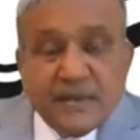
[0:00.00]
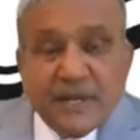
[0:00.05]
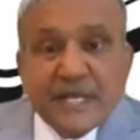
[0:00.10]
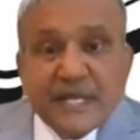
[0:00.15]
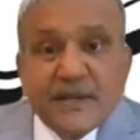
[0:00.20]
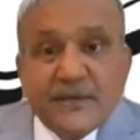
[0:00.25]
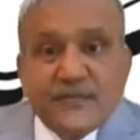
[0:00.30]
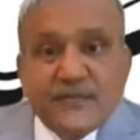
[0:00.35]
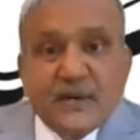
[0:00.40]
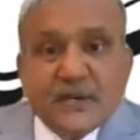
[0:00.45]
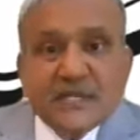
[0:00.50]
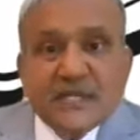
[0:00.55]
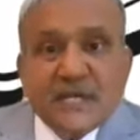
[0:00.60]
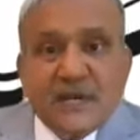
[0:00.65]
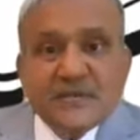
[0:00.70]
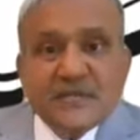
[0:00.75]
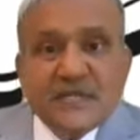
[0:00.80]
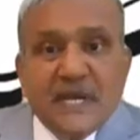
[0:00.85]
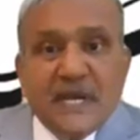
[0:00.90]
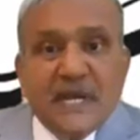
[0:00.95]
When the
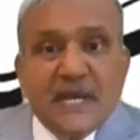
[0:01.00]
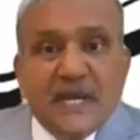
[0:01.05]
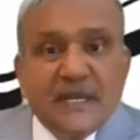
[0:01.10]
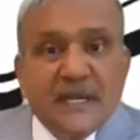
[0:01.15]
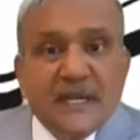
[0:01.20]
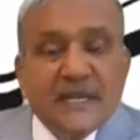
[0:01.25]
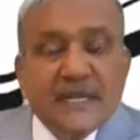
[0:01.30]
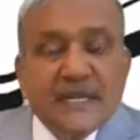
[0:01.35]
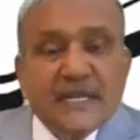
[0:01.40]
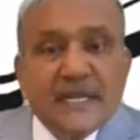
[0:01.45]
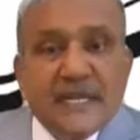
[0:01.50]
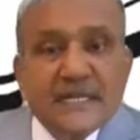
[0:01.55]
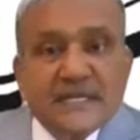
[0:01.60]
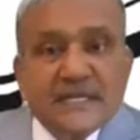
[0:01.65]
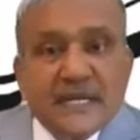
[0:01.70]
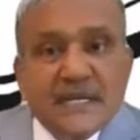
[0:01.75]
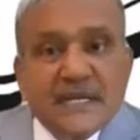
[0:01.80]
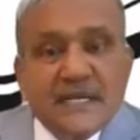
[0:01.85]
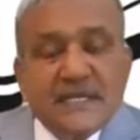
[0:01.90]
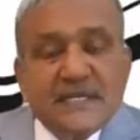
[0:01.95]
4,000,
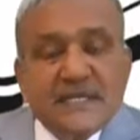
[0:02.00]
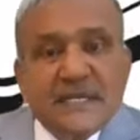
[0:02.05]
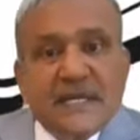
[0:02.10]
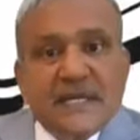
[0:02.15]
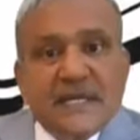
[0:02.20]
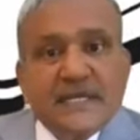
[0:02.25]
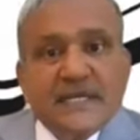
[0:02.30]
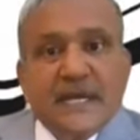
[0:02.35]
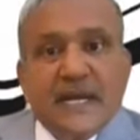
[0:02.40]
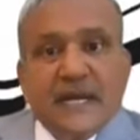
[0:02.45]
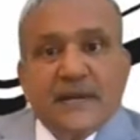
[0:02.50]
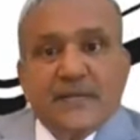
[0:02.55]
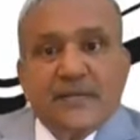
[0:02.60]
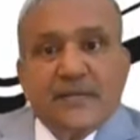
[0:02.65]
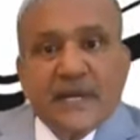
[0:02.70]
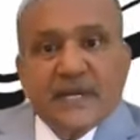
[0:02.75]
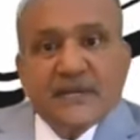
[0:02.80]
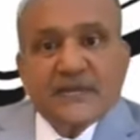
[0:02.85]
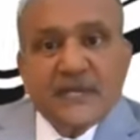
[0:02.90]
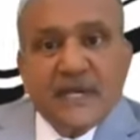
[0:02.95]
that's a reason that
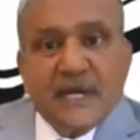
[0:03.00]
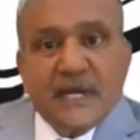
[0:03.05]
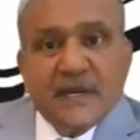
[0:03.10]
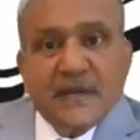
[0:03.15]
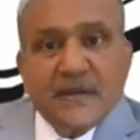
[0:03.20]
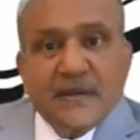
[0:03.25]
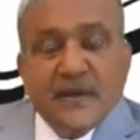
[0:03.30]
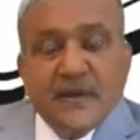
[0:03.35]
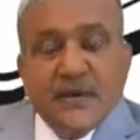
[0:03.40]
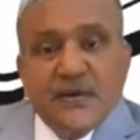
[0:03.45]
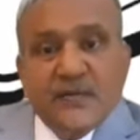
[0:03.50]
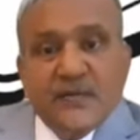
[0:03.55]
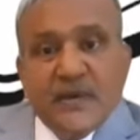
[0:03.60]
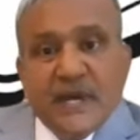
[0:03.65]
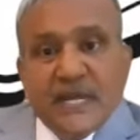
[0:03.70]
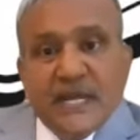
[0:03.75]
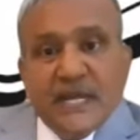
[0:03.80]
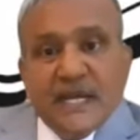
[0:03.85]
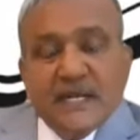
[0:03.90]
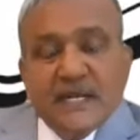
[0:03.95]
person,
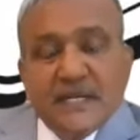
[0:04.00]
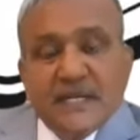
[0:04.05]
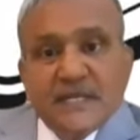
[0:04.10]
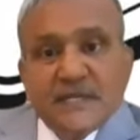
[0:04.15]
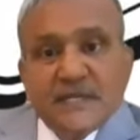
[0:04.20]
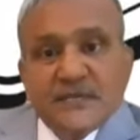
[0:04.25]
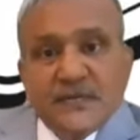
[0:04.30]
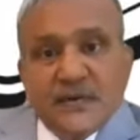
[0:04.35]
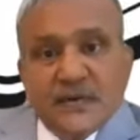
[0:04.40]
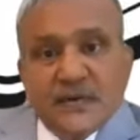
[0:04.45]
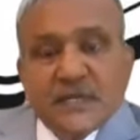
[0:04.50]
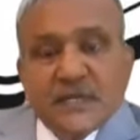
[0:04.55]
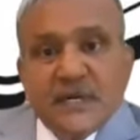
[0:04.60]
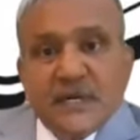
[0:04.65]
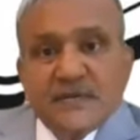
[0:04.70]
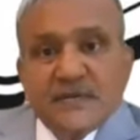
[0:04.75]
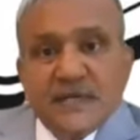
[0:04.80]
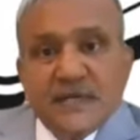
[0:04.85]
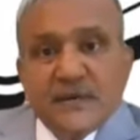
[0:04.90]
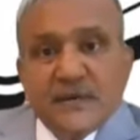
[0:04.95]
whether in these
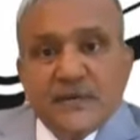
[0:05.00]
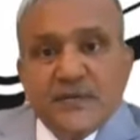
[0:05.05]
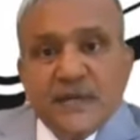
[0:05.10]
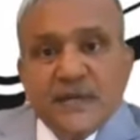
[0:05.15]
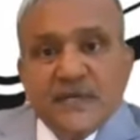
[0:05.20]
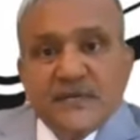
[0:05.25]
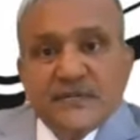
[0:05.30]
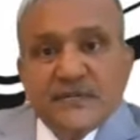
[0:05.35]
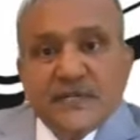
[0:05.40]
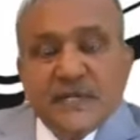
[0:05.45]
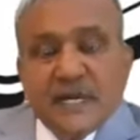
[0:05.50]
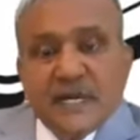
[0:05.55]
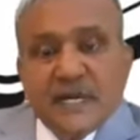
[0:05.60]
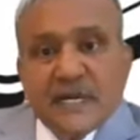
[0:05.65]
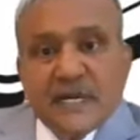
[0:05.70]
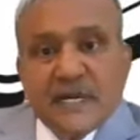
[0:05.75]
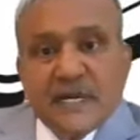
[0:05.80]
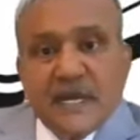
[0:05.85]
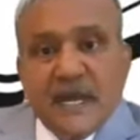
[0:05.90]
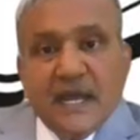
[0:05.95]
4,000 rupees,
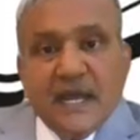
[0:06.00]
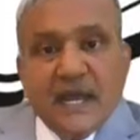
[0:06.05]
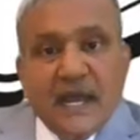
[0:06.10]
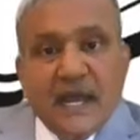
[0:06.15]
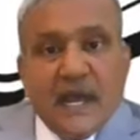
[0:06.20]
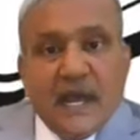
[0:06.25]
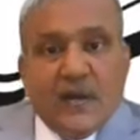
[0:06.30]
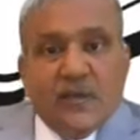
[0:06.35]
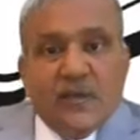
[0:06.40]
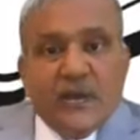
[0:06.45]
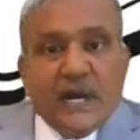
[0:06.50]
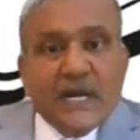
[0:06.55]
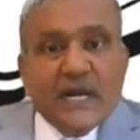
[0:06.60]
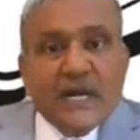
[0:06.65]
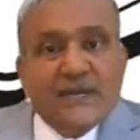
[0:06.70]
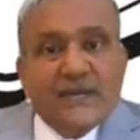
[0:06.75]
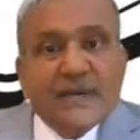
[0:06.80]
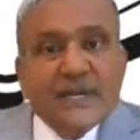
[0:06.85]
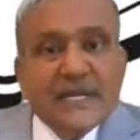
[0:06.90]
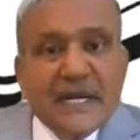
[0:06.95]
that
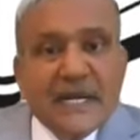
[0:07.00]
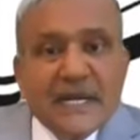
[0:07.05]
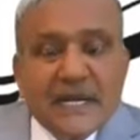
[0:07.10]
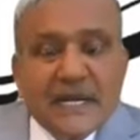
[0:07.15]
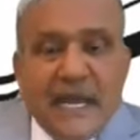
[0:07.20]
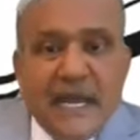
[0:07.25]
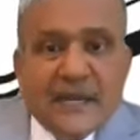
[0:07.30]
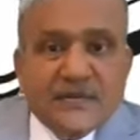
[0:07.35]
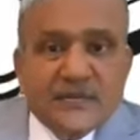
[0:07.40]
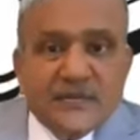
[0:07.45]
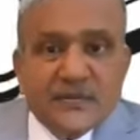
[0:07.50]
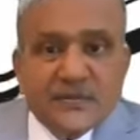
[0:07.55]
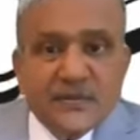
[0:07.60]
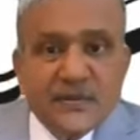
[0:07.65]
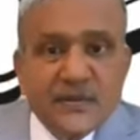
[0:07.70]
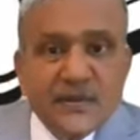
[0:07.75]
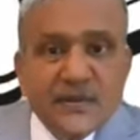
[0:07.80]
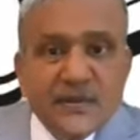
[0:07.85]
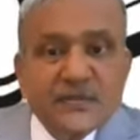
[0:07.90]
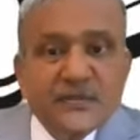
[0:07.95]
whatever the tax,
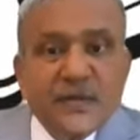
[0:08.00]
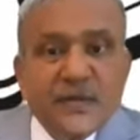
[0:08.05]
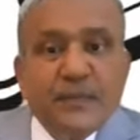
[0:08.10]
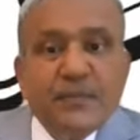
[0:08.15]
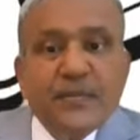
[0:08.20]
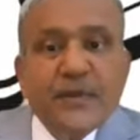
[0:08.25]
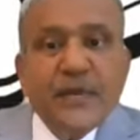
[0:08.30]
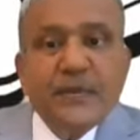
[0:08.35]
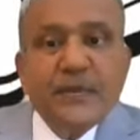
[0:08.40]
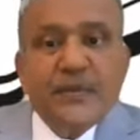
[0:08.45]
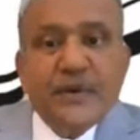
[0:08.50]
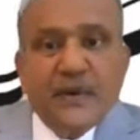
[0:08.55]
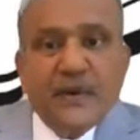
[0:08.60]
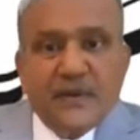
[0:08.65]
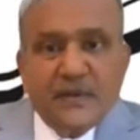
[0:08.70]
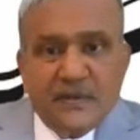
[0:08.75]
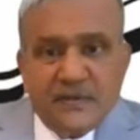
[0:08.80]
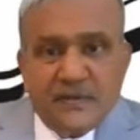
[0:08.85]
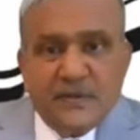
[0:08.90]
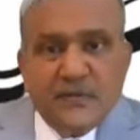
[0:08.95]
some
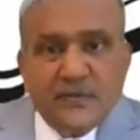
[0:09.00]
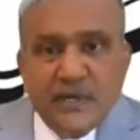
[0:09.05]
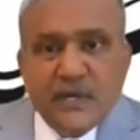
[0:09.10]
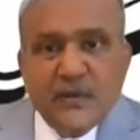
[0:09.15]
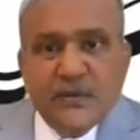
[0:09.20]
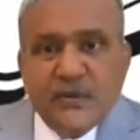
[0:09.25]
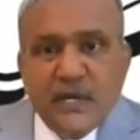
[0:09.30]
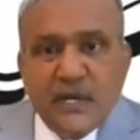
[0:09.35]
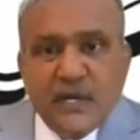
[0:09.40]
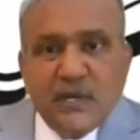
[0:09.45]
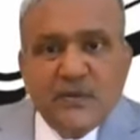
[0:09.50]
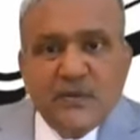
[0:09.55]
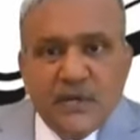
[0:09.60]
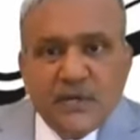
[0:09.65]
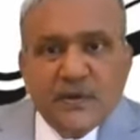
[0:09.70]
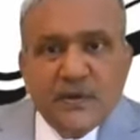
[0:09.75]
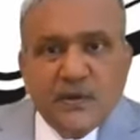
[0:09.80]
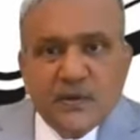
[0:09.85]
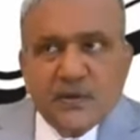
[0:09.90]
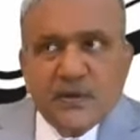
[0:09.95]
people,
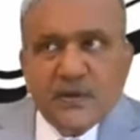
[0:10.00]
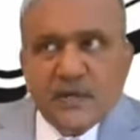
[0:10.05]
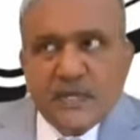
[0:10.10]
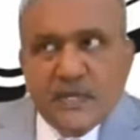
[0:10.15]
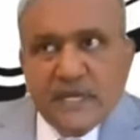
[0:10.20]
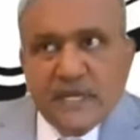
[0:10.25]
we don't know.